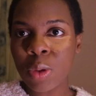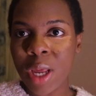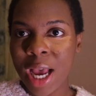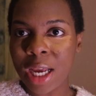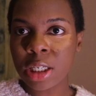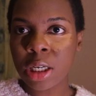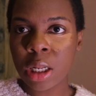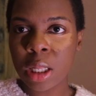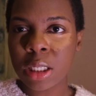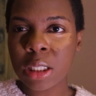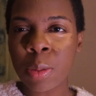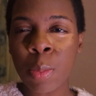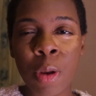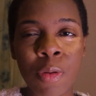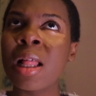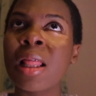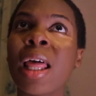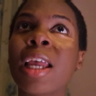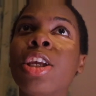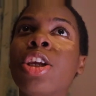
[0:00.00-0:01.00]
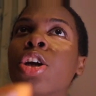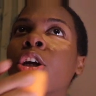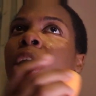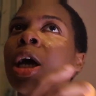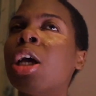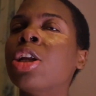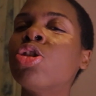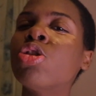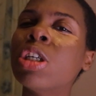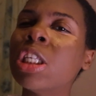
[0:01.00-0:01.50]
nationalism and like your
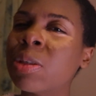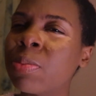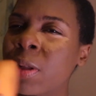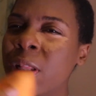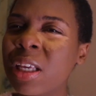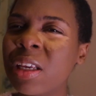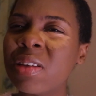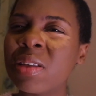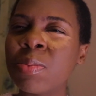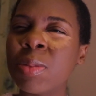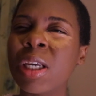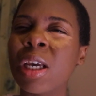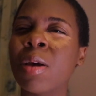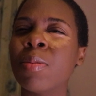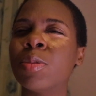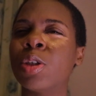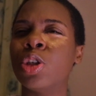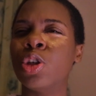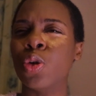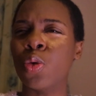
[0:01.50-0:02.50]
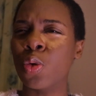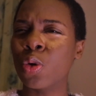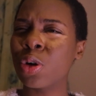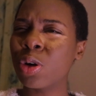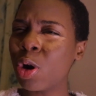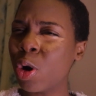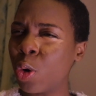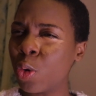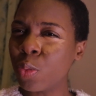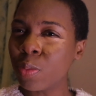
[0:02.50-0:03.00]
country's beliefs becomes
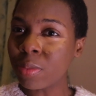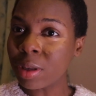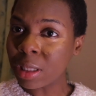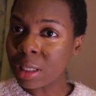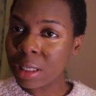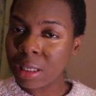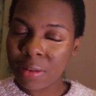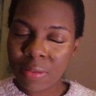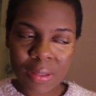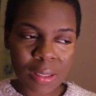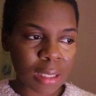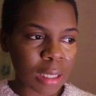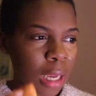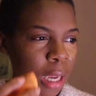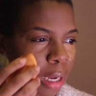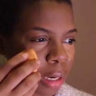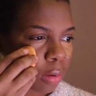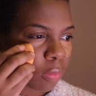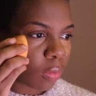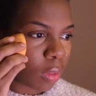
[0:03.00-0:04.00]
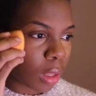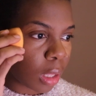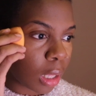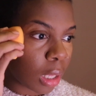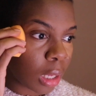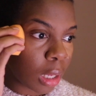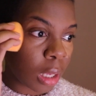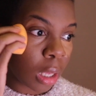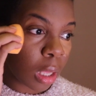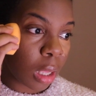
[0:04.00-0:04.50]
your own beliefs kind of
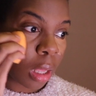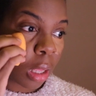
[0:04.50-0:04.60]
thing.